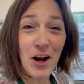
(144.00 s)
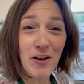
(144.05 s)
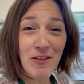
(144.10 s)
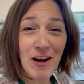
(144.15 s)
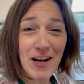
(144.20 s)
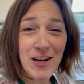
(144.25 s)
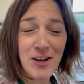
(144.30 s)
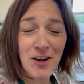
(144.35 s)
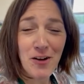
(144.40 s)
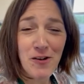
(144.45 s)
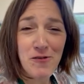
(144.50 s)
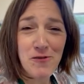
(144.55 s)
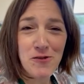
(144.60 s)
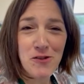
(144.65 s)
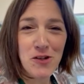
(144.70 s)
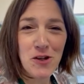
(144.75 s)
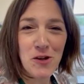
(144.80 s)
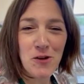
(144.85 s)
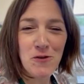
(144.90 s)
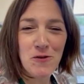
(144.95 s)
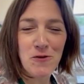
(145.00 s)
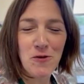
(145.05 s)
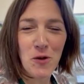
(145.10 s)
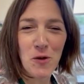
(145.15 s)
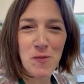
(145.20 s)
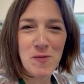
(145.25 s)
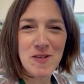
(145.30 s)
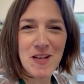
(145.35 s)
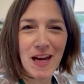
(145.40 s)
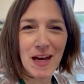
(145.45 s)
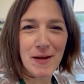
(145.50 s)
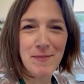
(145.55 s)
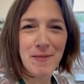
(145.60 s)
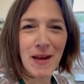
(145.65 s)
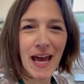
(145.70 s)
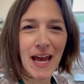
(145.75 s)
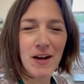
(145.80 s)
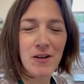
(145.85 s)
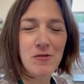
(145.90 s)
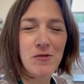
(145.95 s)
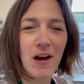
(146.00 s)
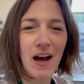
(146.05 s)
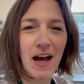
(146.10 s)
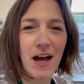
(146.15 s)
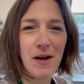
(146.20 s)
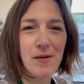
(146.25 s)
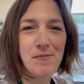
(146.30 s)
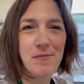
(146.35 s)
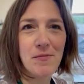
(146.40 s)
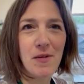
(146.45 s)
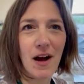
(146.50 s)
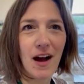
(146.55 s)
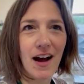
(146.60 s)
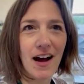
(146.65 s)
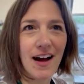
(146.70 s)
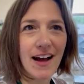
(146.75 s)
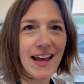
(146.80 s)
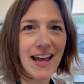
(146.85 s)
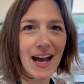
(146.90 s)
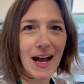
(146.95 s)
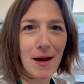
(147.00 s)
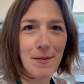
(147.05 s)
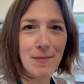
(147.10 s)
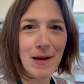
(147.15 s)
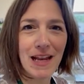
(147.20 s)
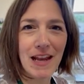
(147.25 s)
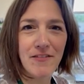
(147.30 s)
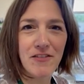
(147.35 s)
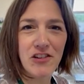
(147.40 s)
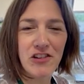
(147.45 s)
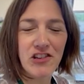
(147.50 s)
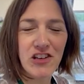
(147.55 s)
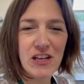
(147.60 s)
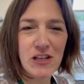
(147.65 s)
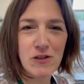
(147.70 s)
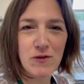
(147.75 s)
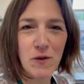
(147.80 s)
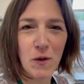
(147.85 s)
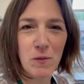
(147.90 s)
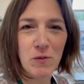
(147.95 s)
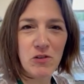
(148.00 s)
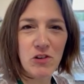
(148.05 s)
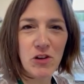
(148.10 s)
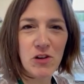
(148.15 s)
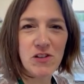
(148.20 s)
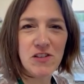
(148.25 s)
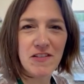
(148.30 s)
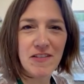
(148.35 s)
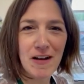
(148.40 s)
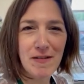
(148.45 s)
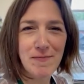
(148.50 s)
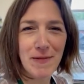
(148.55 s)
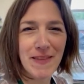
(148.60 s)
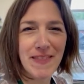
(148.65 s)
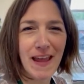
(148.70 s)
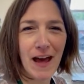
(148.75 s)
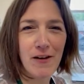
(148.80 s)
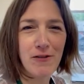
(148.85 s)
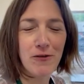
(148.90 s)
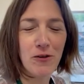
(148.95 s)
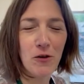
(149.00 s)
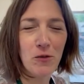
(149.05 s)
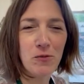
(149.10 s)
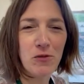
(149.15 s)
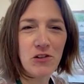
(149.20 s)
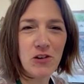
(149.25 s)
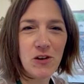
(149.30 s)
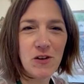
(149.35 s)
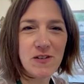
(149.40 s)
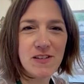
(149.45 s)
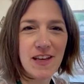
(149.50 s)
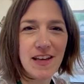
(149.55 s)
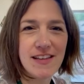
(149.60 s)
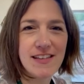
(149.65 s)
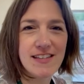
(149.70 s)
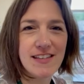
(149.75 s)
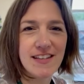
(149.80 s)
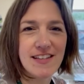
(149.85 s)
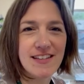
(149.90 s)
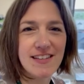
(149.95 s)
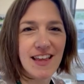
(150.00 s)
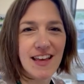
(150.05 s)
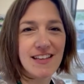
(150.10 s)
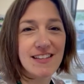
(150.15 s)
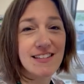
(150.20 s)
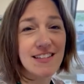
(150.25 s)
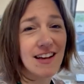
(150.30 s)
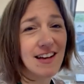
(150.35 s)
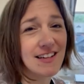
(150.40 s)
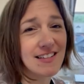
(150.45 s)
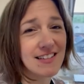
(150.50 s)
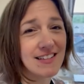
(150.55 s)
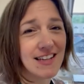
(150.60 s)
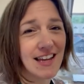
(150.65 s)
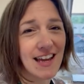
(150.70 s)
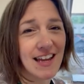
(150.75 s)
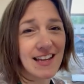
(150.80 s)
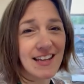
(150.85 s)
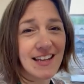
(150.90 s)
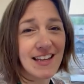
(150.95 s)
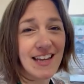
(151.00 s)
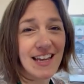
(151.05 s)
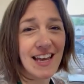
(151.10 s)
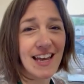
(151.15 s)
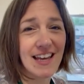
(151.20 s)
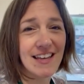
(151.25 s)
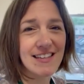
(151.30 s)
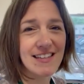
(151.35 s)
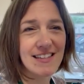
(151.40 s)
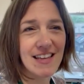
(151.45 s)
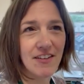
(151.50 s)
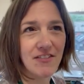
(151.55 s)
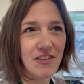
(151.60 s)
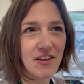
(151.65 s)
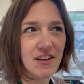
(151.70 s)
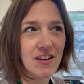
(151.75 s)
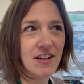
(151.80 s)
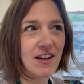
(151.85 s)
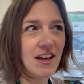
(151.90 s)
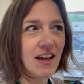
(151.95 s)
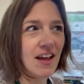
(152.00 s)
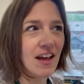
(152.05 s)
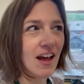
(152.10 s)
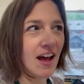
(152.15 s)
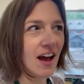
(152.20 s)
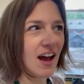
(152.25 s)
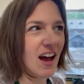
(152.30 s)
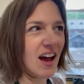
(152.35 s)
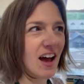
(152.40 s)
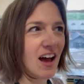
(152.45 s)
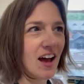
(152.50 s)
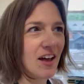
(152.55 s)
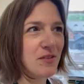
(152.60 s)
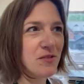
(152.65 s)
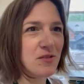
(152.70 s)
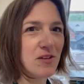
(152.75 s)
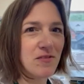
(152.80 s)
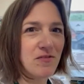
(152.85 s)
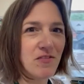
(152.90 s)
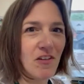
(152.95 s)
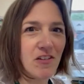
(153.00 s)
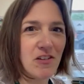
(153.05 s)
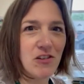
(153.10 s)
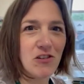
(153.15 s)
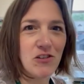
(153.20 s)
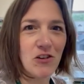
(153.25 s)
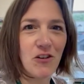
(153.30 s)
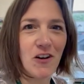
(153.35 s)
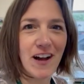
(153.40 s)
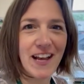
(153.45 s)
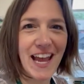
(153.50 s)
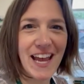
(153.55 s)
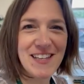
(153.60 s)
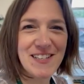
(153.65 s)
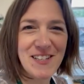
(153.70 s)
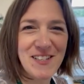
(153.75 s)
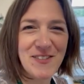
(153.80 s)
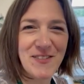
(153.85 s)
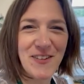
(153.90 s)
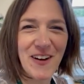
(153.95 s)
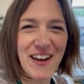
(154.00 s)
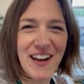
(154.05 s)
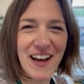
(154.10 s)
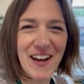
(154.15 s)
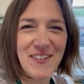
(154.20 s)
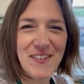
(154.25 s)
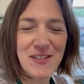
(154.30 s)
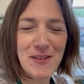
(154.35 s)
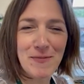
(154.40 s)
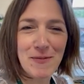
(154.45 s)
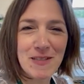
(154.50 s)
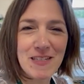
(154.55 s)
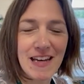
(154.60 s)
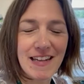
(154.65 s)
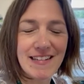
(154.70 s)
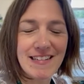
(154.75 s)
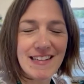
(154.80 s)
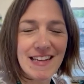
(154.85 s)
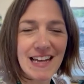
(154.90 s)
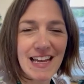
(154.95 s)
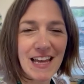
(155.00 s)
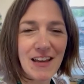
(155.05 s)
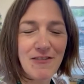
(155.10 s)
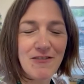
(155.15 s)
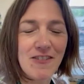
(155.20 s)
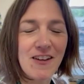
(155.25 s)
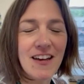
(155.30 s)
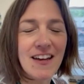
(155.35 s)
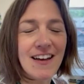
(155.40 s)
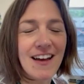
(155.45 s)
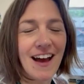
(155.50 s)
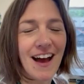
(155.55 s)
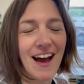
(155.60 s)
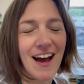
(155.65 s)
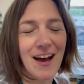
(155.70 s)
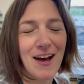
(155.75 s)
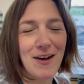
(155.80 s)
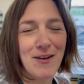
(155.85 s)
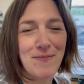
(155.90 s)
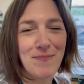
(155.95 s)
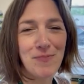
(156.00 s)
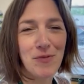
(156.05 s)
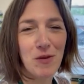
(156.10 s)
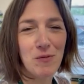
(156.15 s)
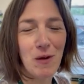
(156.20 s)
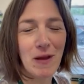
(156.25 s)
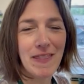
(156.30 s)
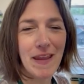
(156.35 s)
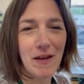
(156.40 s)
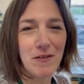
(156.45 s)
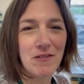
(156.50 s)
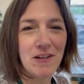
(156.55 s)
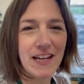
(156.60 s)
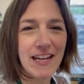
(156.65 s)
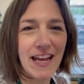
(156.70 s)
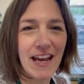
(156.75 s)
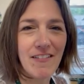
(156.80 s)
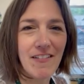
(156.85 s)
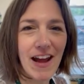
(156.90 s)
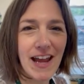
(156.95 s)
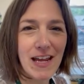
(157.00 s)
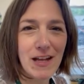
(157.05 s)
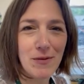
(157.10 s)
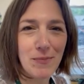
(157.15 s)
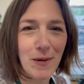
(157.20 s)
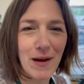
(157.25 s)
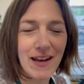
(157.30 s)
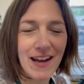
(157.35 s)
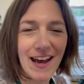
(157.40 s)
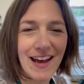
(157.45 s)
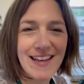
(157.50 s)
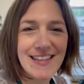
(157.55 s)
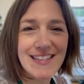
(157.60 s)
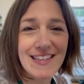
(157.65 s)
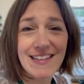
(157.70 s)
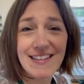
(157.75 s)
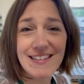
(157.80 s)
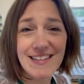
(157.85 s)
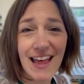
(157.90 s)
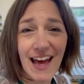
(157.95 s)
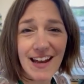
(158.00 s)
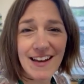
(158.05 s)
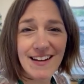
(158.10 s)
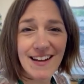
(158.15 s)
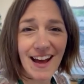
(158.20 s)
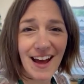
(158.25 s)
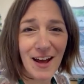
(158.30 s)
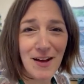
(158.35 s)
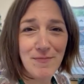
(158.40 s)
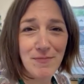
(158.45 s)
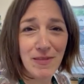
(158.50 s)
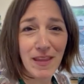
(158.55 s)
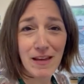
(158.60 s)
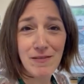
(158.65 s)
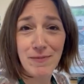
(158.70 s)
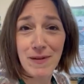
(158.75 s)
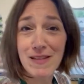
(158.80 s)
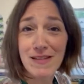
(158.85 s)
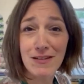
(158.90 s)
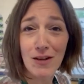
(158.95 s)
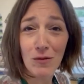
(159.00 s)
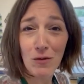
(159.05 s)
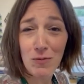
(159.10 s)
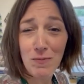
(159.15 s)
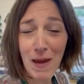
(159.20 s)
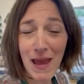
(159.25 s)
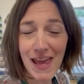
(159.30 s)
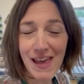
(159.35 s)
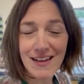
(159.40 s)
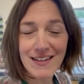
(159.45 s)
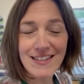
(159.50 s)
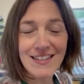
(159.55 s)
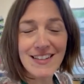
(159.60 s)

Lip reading: Right off to form time now. I am 11G's form tutor. I've been their form tutor since they started it in year 7. It was a very short hiatus when I was on maternity leave when they were in year 8, but since then they've been stuck with me.